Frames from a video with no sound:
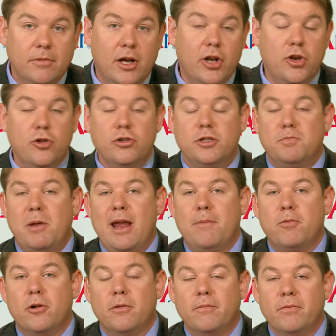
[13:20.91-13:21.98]

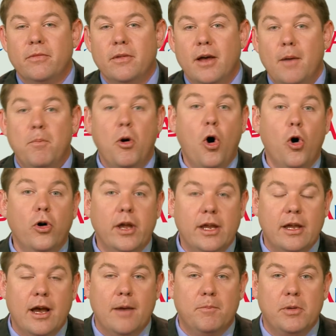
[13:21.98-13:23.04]
newspaper, a
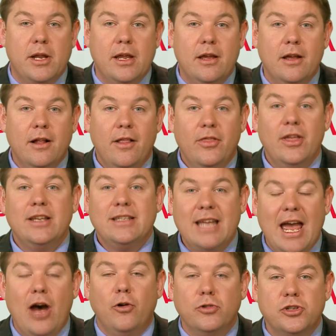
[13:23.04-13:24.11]
polling company that
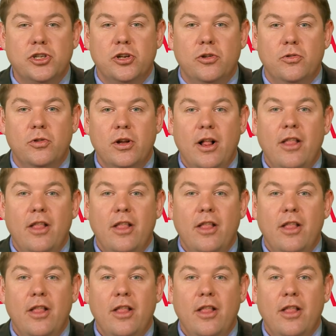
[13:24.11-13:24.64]
tells you